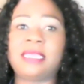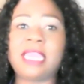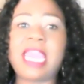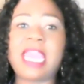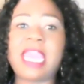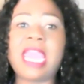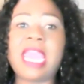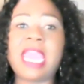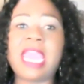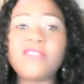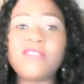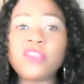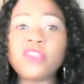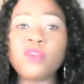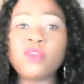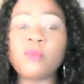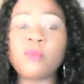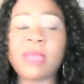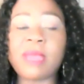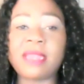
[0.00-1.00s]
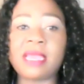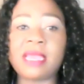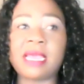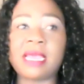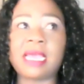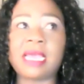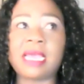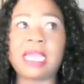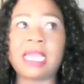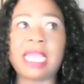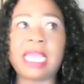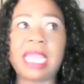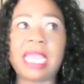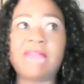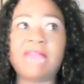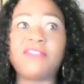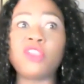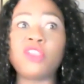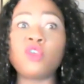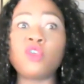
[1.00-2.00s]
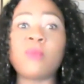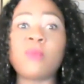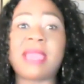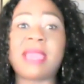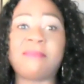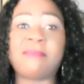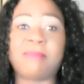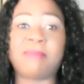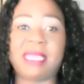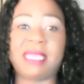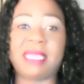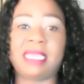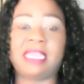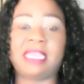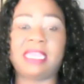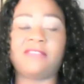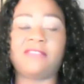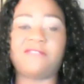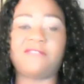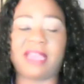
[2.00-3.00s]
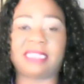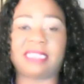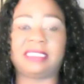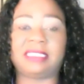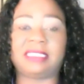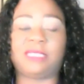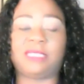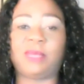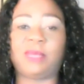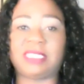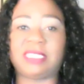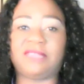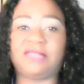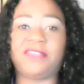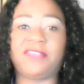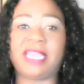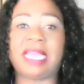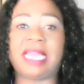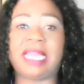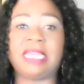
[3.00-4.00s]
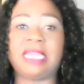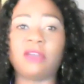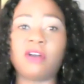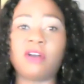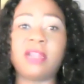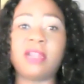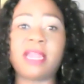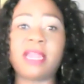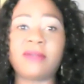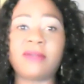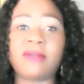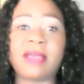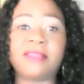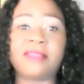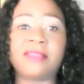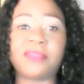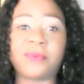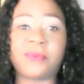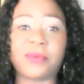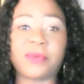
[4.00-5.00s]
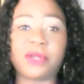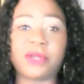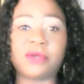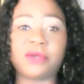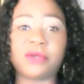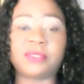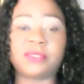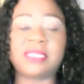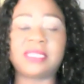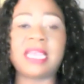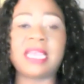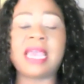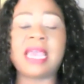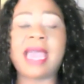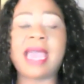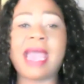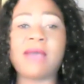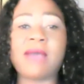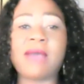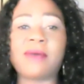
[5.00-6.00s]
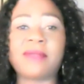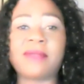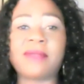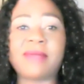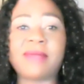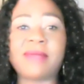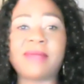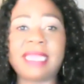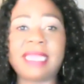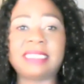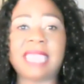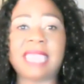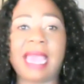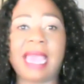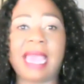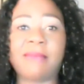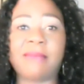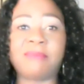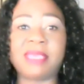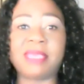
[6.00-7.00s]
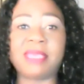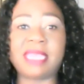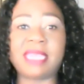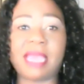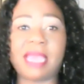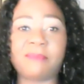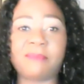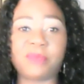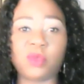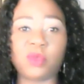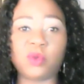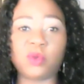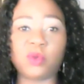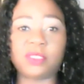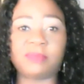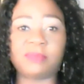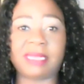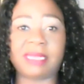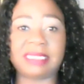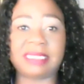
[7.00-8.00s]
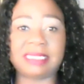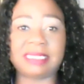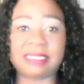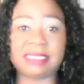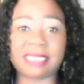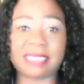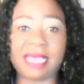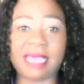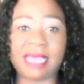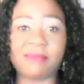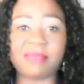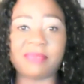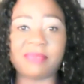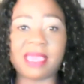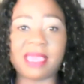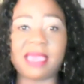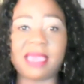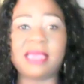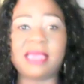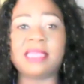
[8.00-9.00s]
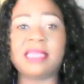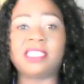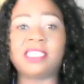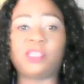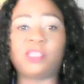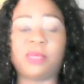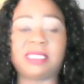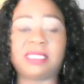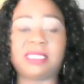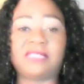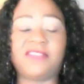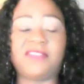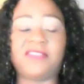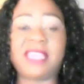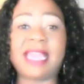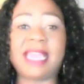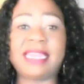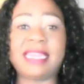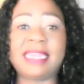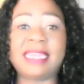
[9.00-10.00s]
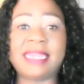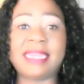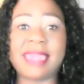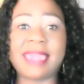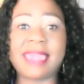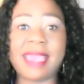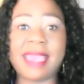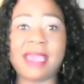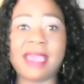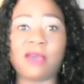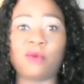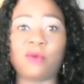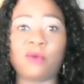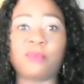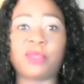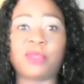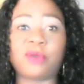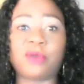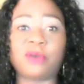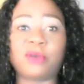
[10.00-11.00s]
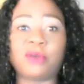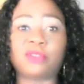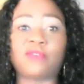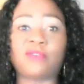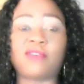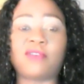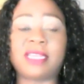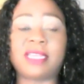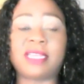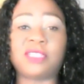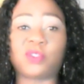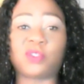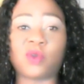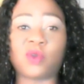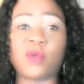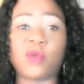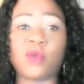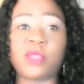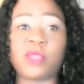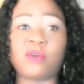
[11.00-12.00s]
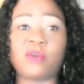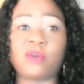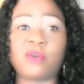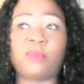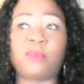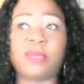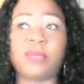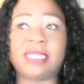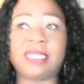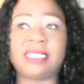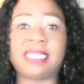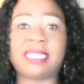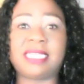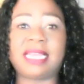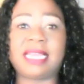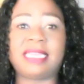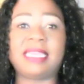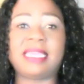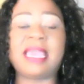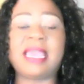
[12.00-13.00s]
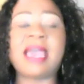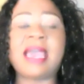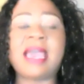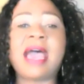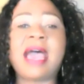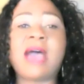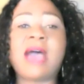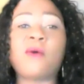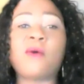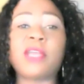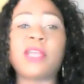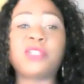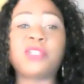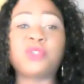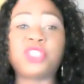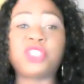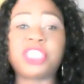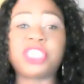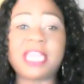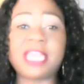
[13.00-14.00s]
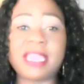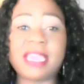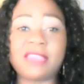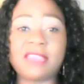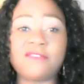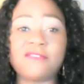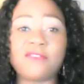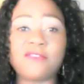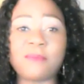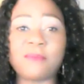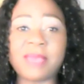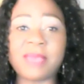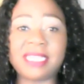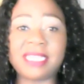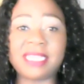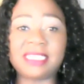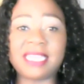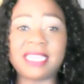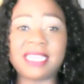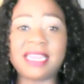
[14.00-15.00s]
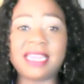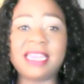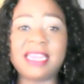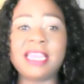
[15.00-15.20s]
Every human being, in fact, specifically all around the world, our rights are being abused. But in Zambia, specifically now, because of what is going on politically, I want to share information.